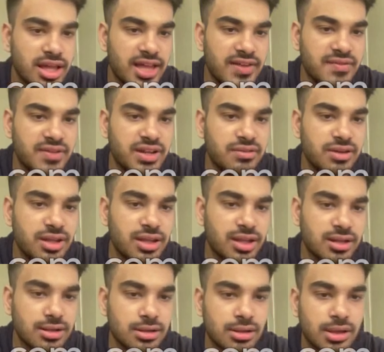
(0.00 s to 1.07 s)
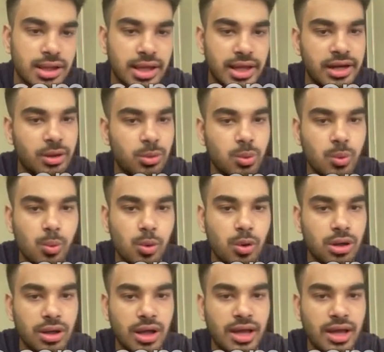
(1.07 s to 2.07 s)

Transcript: everywhere, and it would work.